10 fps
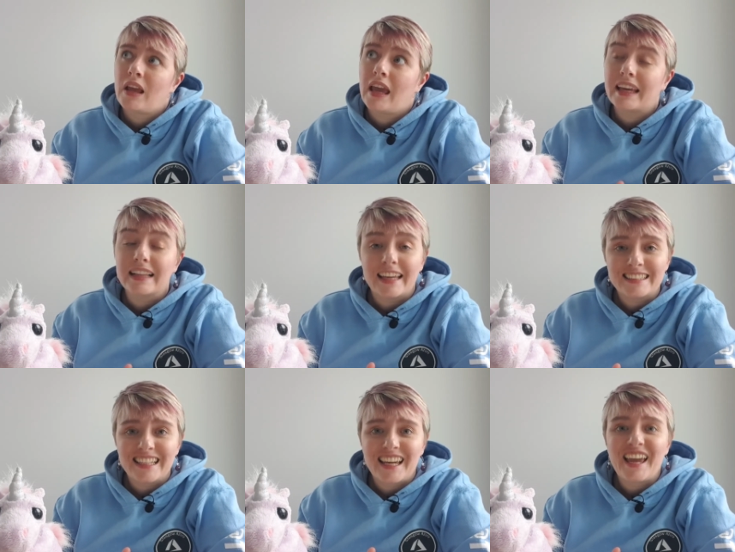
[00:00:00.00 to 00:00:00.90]

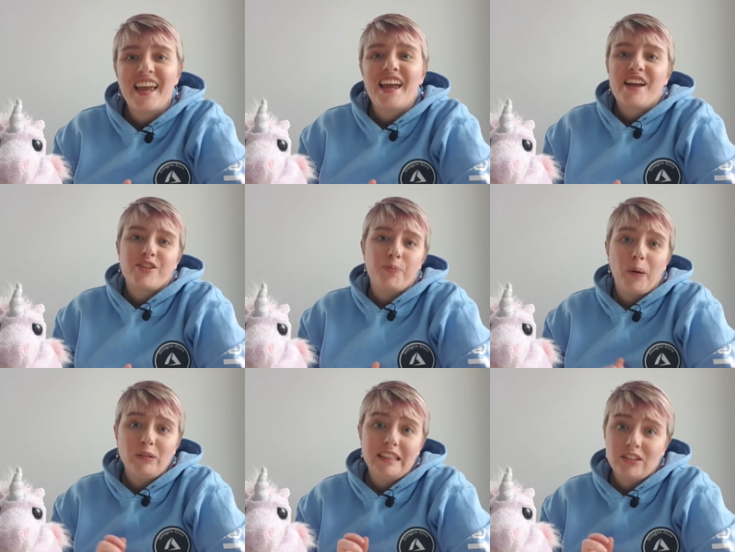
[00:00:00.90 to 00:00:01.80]
eclectic. The
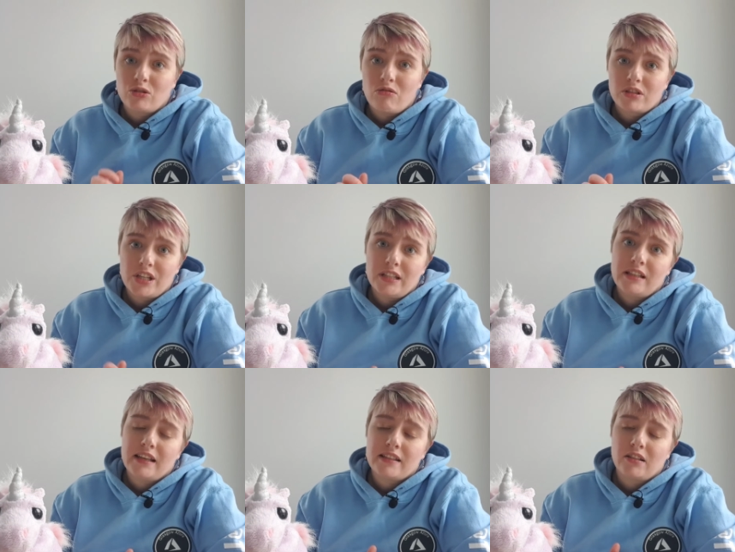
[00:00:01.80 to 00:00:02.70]
building is
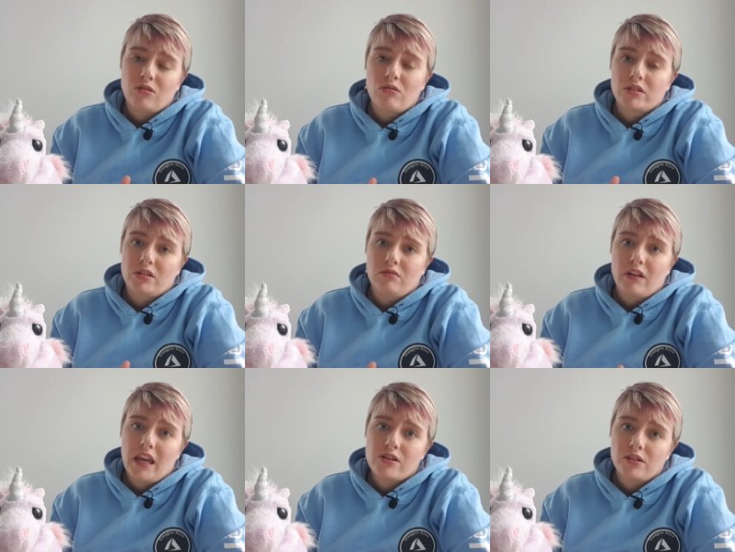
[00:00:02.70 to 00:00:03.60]
gorgeous. It's in a gorgeous
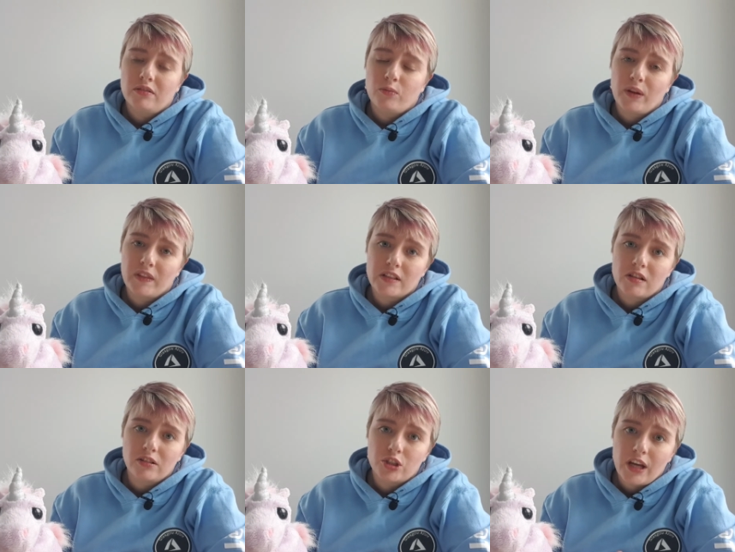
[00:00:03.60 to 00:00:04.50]
location when the
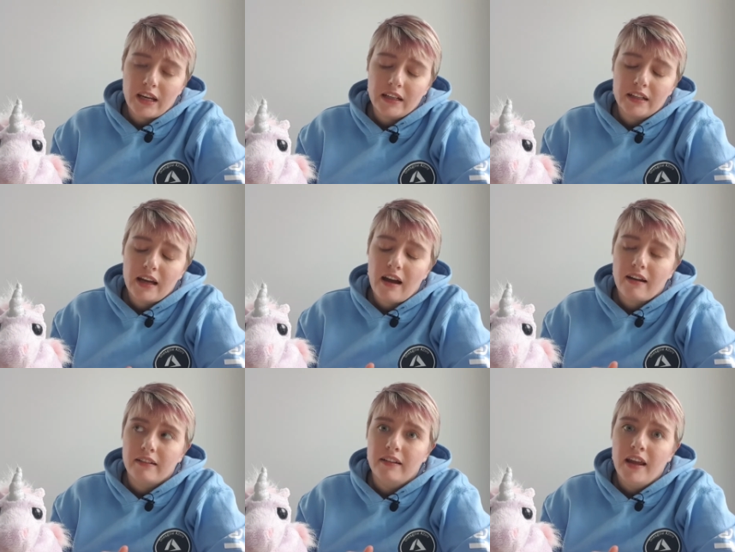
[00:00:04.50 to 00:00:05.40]
sun's shining,
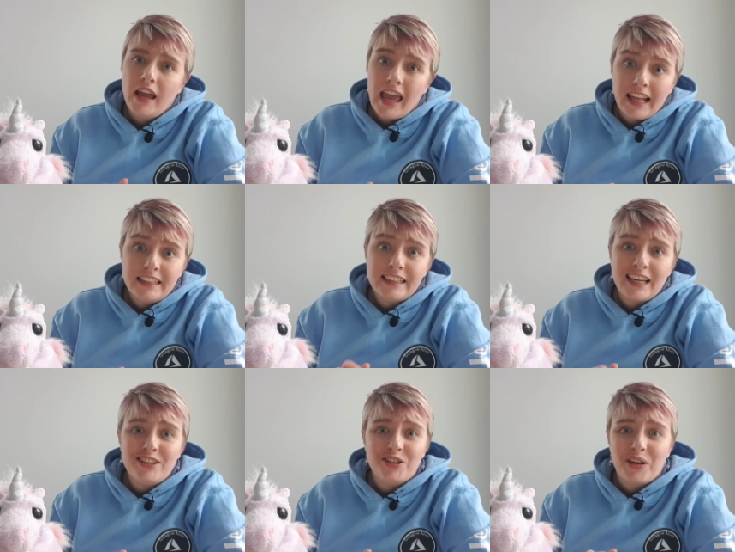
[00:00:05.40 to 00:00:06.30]
and
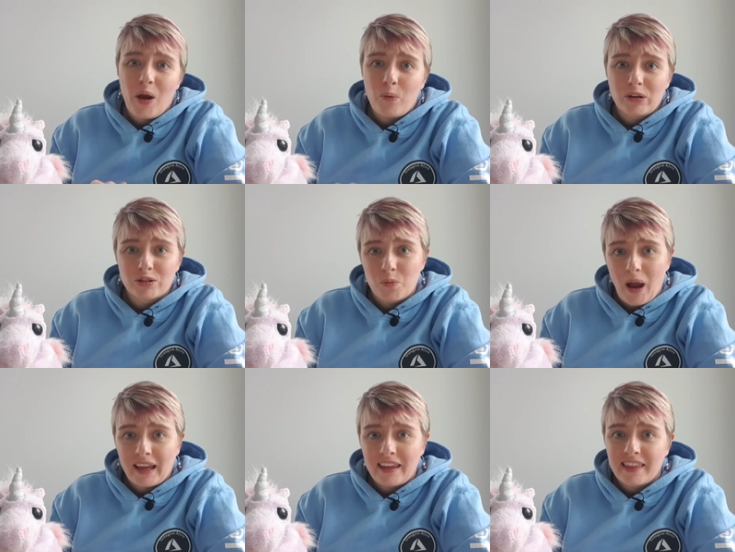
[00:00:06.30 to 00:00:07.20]
inside you get weird and
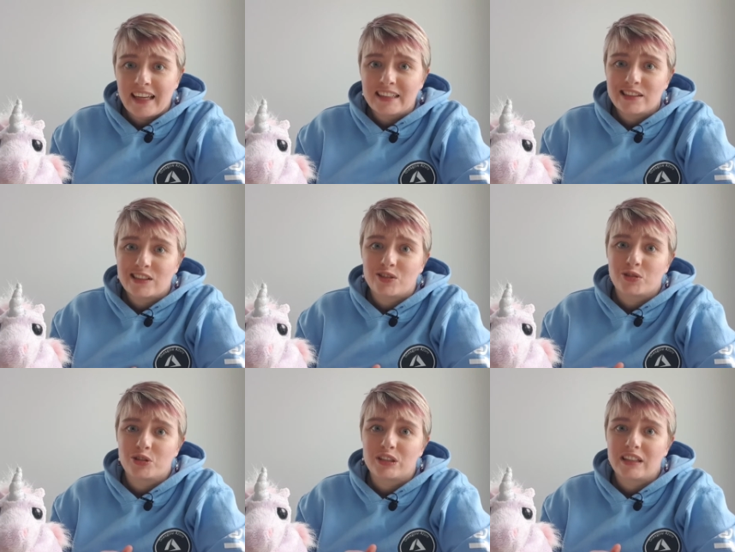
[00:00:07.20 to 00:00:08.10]
wacky things.
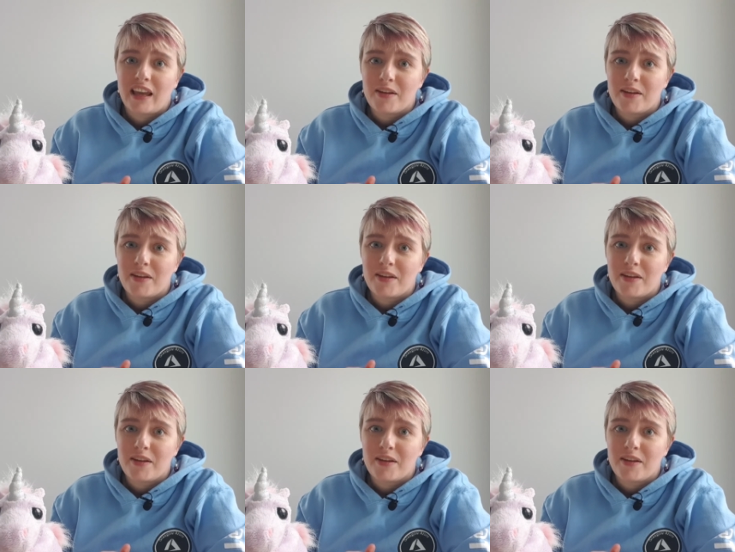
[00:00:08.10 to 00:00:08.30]
There's